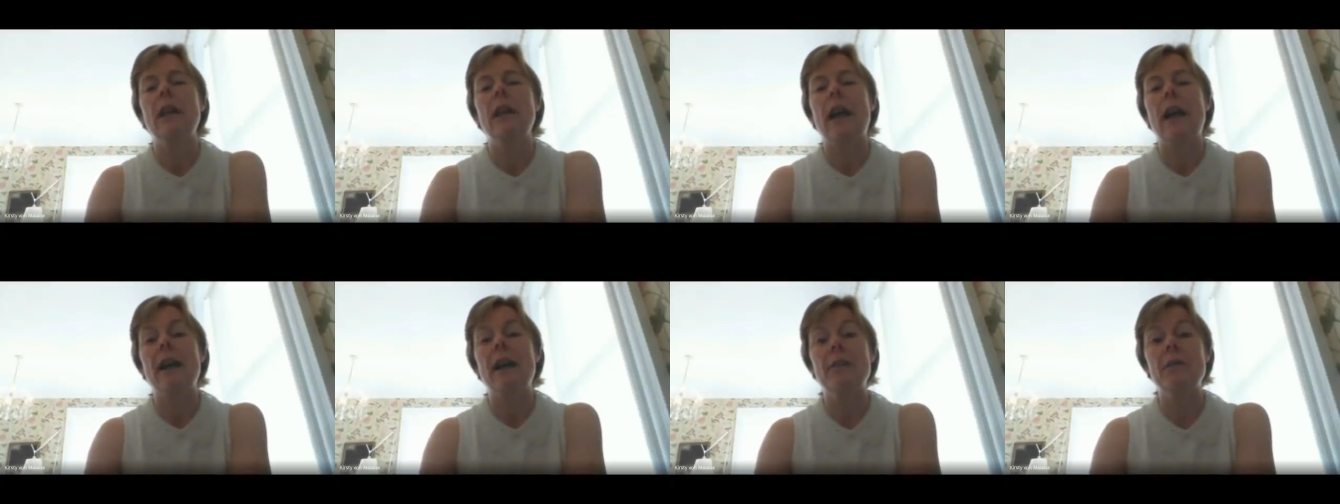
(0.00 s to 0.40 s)

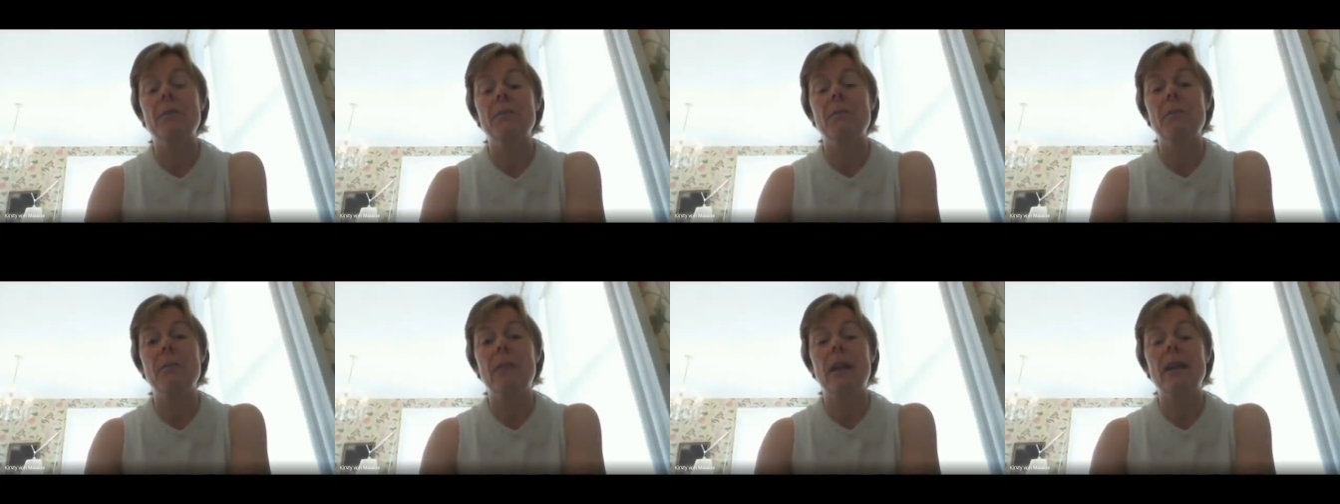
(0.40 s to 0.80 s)
and
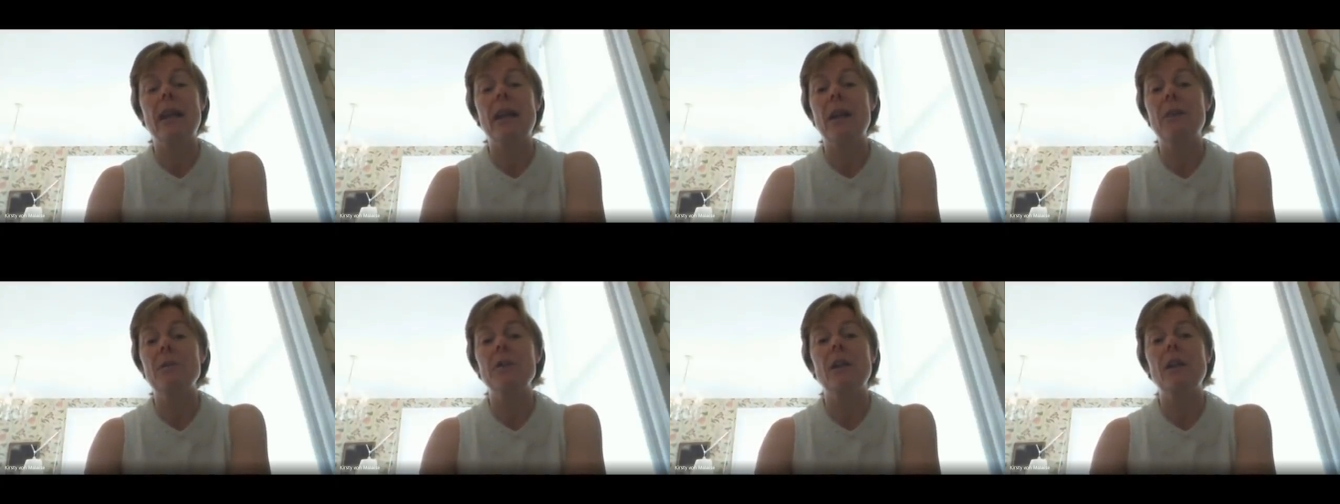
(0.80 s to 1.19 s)

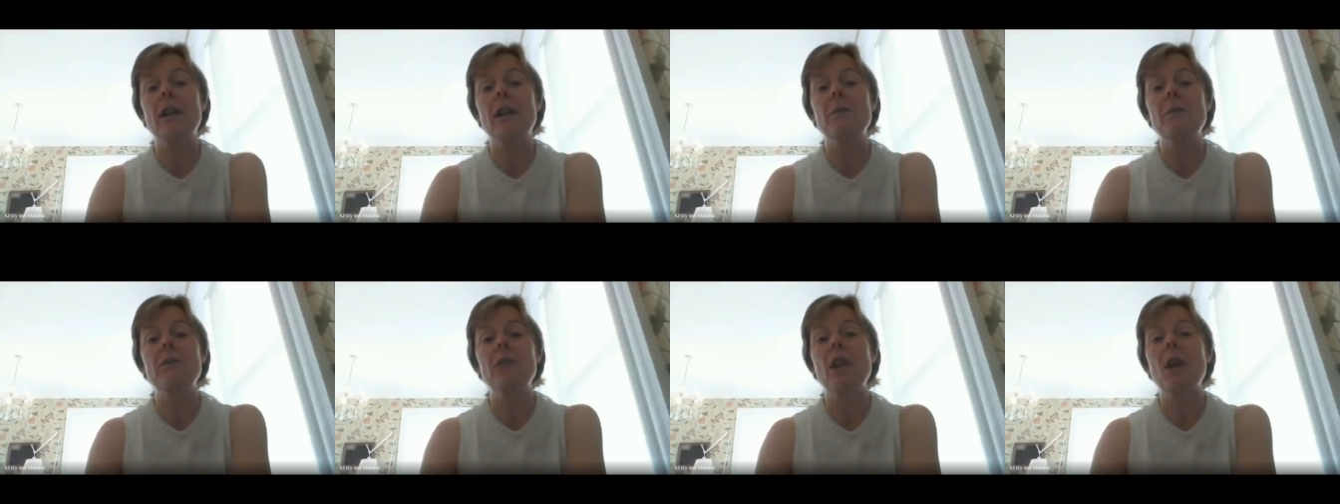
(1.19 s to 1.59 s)
allow
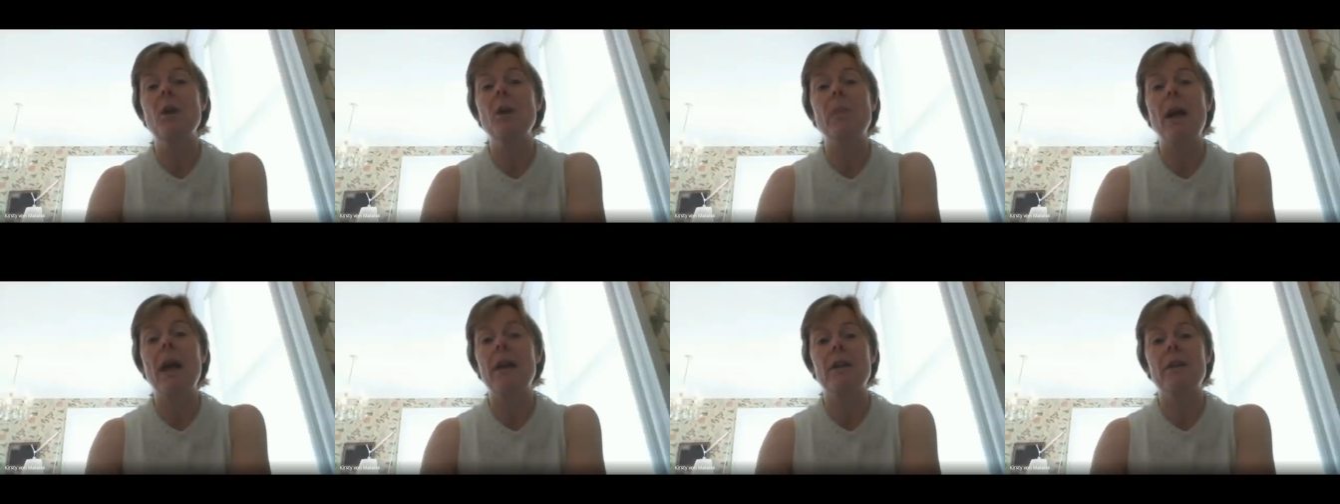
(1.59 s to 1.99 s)
time to go
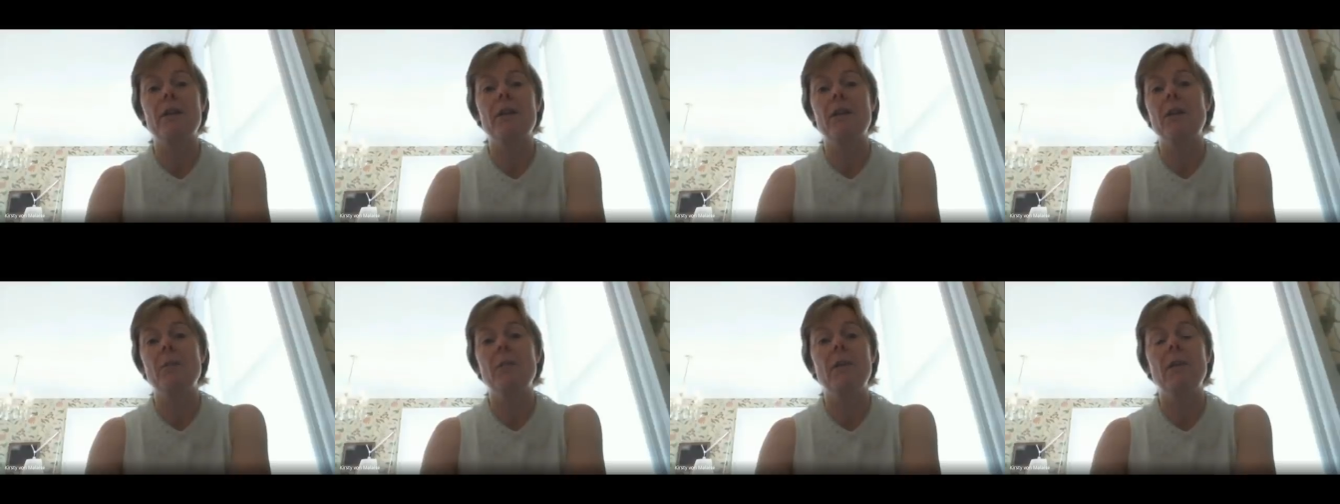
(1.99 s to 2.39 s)
back
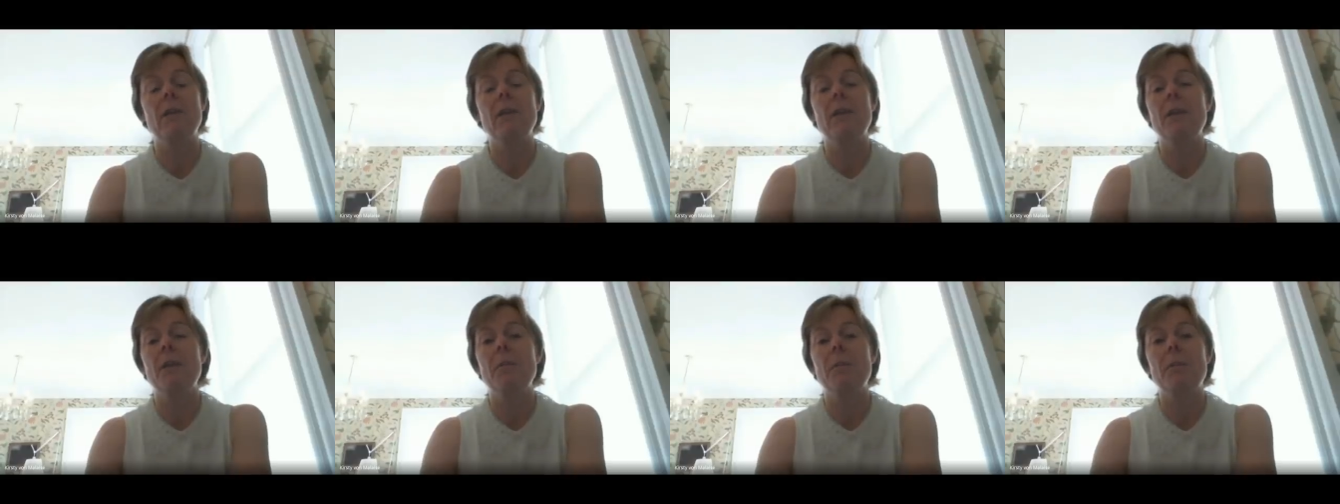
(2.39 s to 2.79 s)
to them,
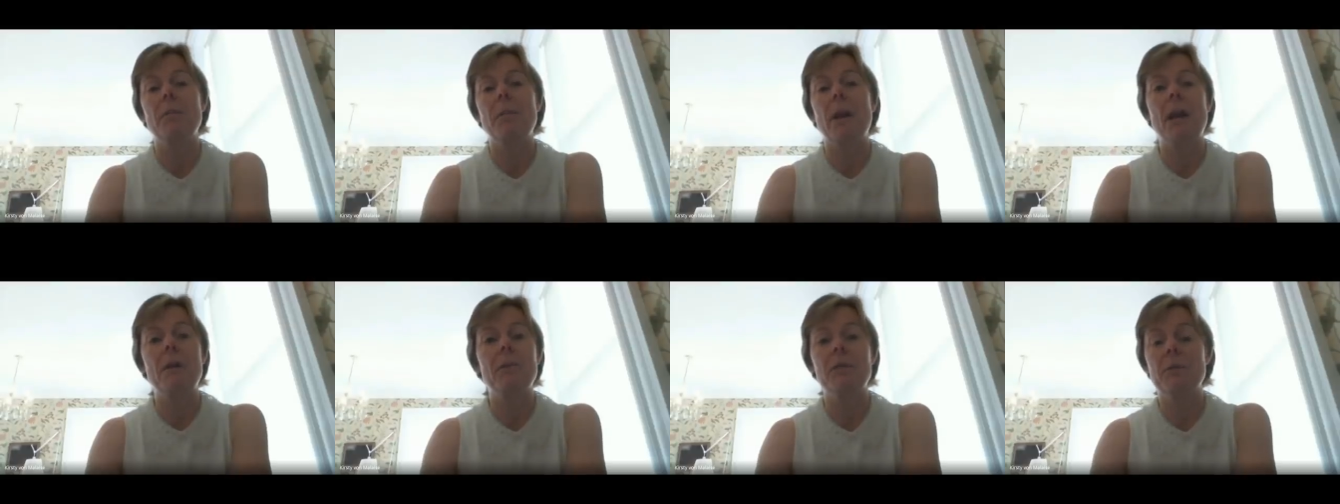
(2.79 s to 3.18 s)

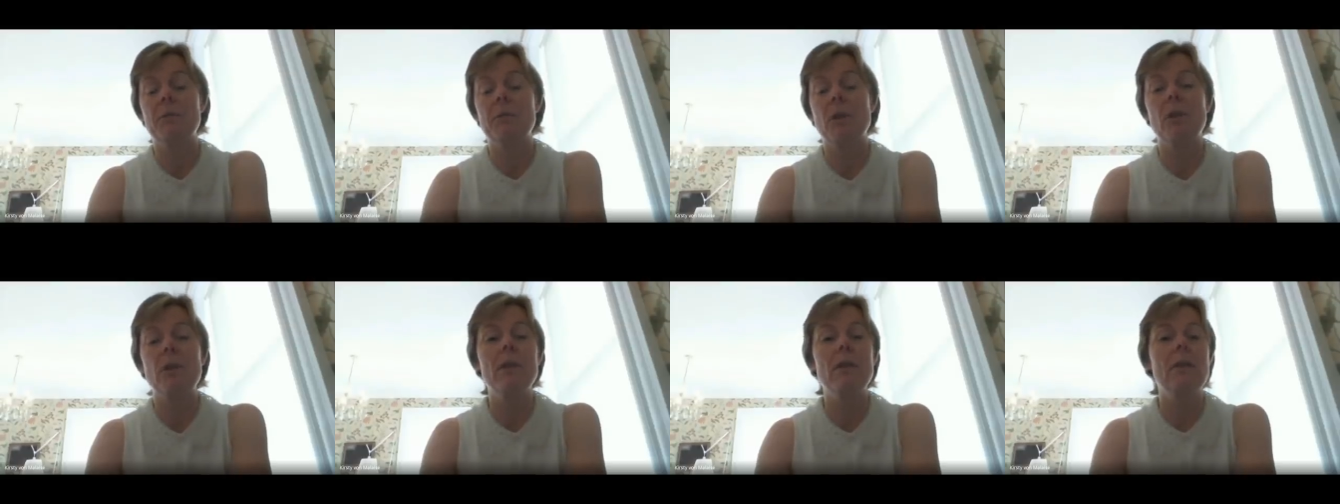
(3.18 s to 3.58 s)
perhaps
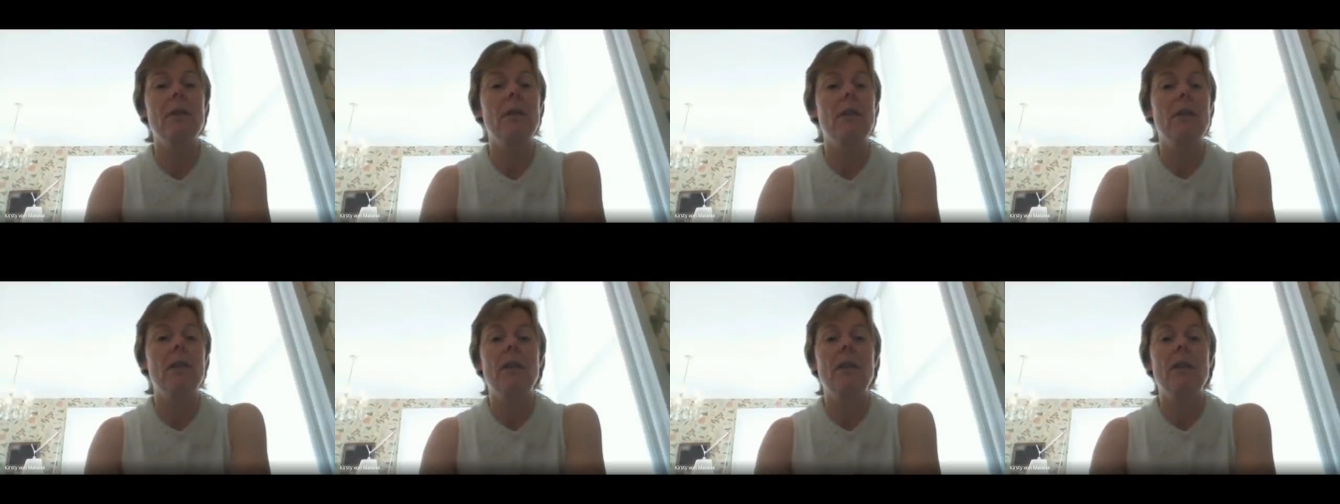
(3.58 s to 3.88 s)
tomorrow,